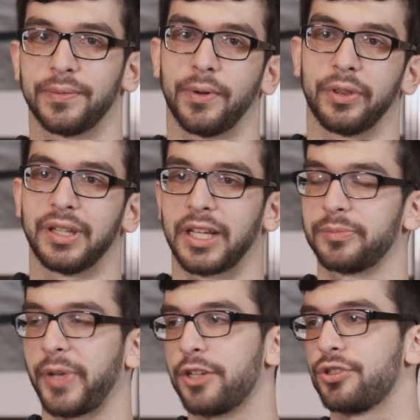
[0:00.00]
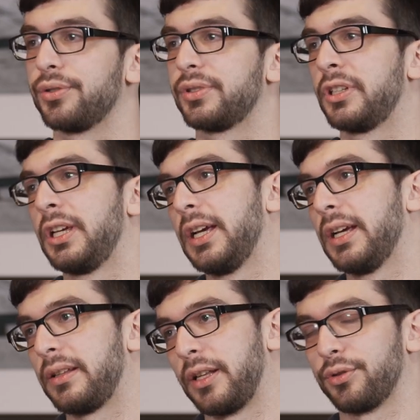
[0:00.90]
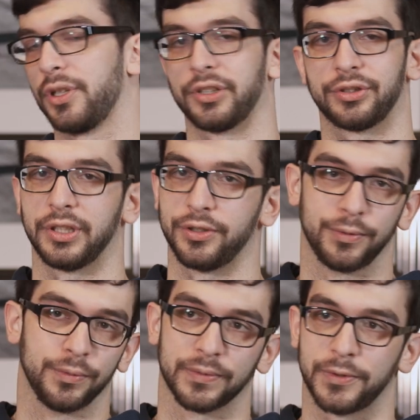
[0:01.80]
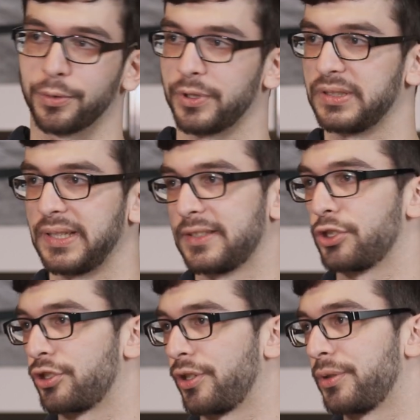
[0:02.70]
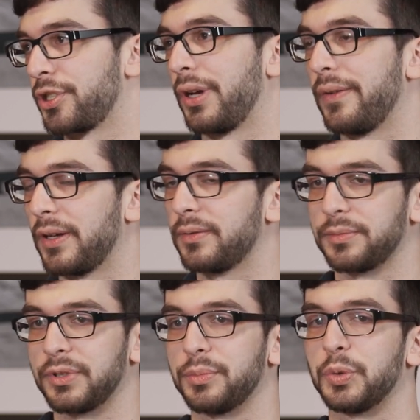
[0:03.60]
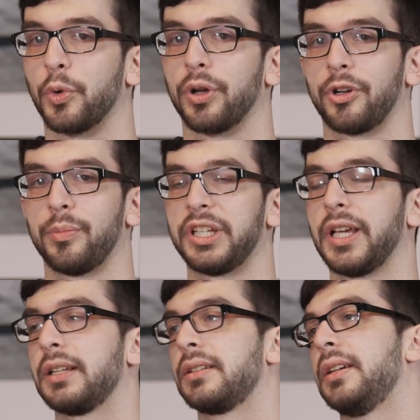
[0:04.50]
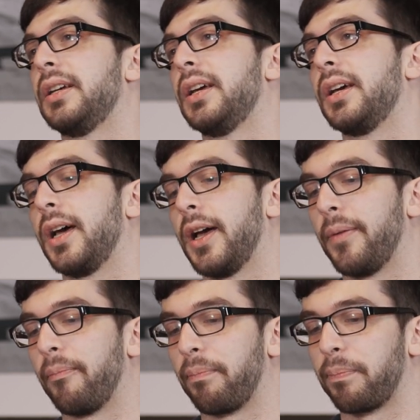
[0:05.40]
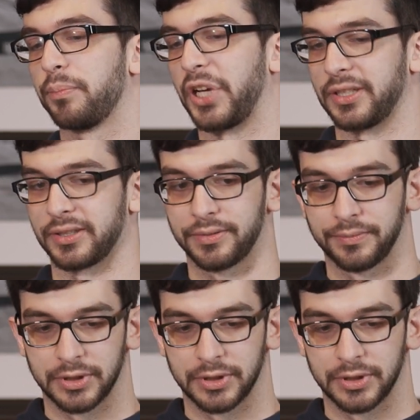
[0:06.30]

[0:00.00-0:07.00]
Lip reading: for the next page views that you can also then do with cookies, session storage, however, a little bit more complicated. But yes.